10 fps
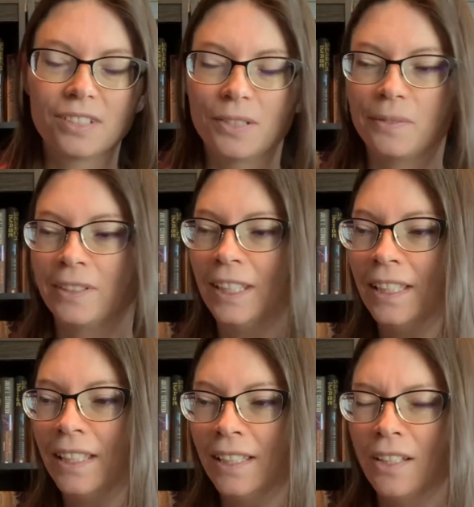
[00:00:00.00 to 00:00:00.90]
So
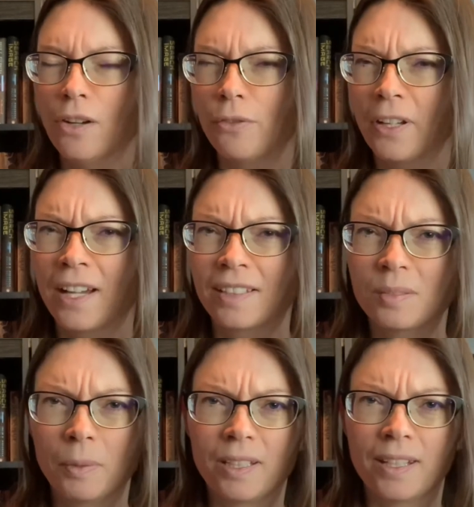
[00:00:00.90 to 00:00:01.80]
hopefully I
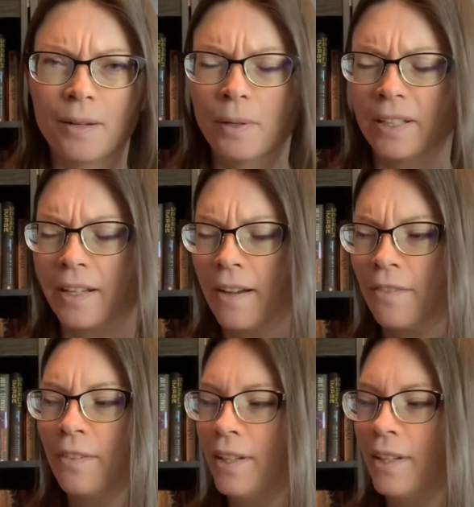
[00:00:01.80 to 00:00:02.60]
explained that well enough.